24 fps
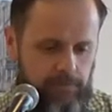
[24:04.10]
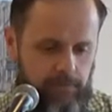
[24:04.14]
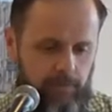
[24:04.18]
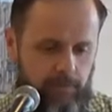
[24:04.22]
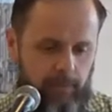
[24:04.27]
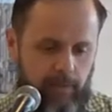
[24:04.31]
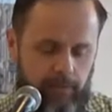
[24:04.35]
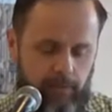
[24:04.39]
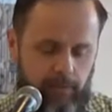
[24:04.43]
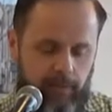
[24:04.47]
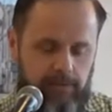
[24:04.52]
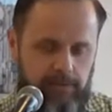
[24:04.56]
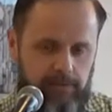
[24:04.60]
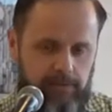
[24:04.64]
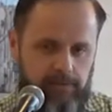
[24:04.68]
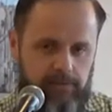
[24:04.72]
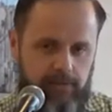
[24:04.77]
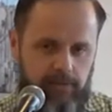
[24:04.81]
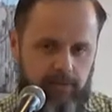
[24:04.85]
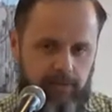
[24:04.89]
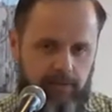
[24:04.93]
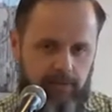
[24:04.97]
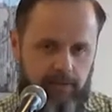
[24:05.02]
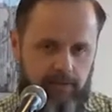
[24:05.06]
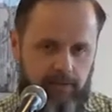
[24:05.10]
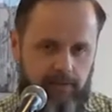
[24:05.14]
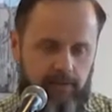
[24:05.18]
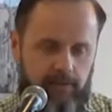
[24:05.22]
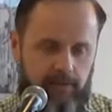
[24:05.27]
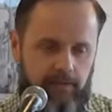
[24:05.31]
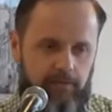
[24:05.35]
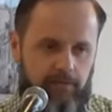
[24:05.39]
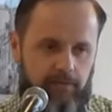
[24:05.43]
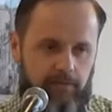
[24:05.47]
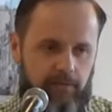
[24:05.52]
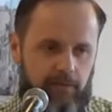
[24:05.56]
many ways it's like
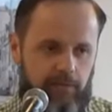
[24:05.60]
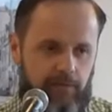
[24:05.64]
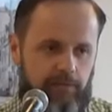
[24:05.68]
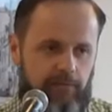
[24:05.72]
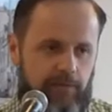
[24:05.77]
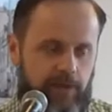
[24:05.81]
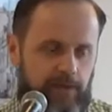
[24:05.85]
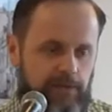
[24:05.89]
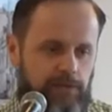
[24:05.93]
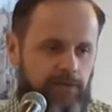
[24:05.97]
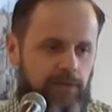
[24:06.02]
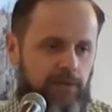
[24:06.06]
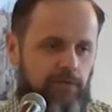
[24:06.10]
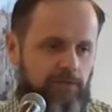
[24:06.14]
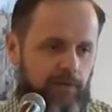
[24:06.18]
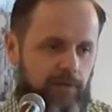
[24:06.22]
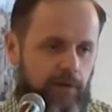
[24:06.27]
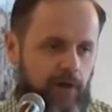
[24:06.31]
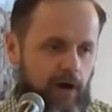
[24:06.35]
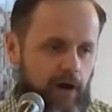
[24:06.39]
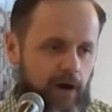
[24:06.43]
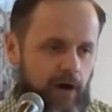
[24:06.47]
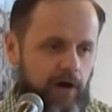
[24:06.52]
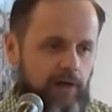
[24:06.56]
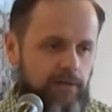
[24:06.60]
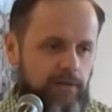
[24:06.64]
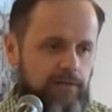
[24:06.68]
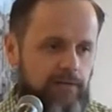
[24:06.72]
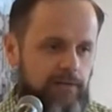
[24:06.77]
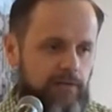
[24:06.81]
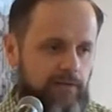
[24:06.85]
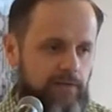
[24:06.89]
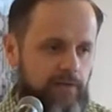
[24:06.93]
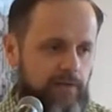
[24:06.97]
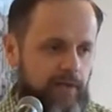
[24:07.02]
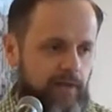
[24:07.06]
the affecting of the heart
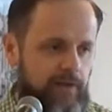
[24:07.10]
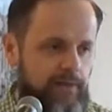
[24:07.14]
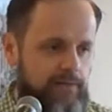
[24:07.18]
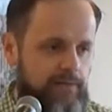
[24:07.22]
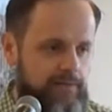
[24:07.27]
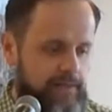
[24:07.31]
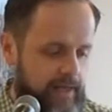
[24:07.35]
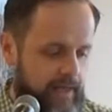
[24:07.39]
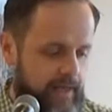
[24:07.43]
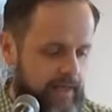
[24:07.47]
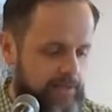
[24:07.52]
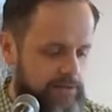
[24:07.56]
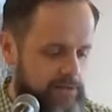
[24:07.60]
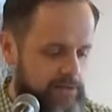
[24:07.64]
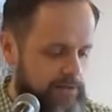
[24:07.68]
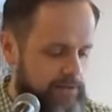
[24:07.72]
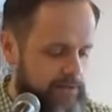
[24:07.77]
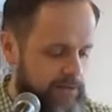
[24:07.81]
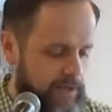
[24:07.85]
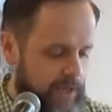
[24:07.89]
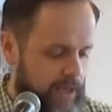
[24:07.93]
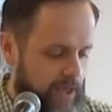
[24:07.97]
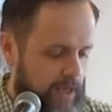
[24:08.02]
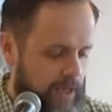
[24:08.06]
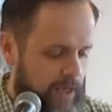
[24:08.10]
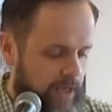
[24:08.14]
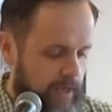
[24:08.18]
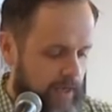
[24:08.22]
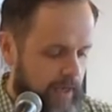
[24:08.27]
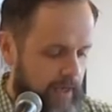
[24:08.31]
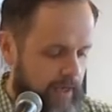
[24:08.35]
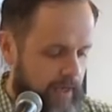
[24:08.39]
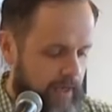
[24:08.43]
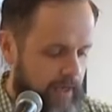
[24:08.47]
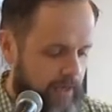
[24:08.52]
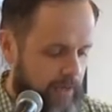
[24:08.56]
through that intense
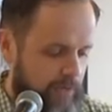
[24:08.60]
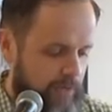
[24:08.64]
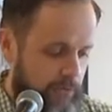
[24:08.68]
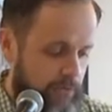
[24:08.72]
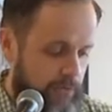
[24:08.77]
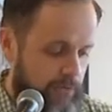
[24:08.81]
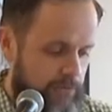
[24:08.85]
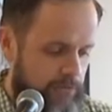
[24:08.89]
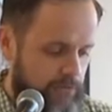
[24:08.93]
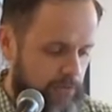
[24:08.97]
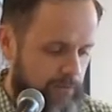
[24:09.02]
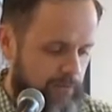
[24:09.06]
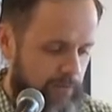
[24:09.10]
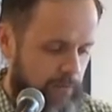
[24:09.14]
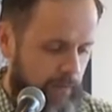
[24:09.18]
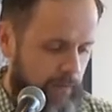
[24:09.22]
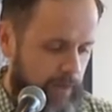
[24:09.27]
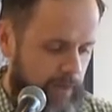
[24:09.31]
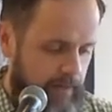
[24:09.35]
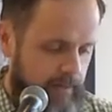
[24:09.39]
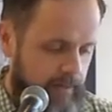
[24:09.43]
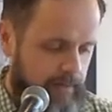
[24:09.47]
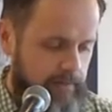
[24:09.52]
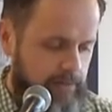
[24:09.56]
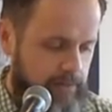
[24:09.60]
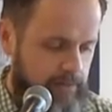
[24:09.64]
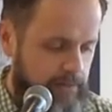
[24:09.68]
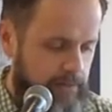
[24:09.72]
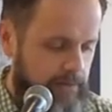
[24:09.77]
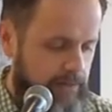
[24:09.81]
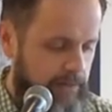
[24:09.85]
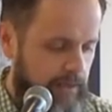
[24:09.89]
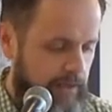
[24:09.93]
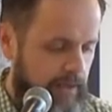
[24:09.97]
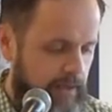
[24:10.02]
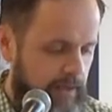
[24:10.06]
uh, use of the mind.
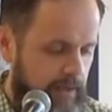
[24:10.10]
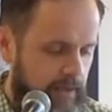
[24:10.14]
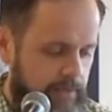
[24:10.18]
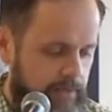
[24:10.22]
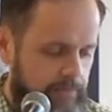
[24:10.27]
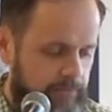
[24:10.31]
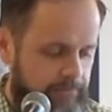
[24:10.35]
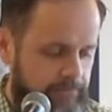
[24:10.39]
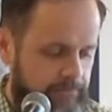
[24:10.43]
Um,